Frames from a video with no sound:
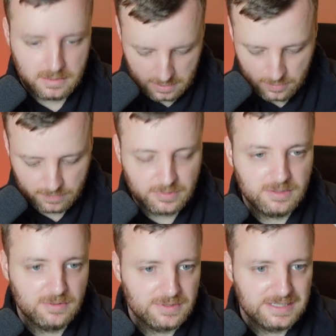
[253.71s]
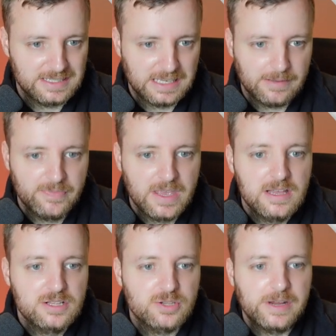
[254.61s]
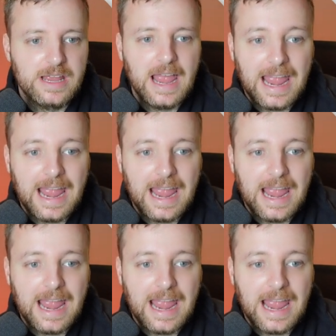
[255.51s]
Oh, not C. Sorry,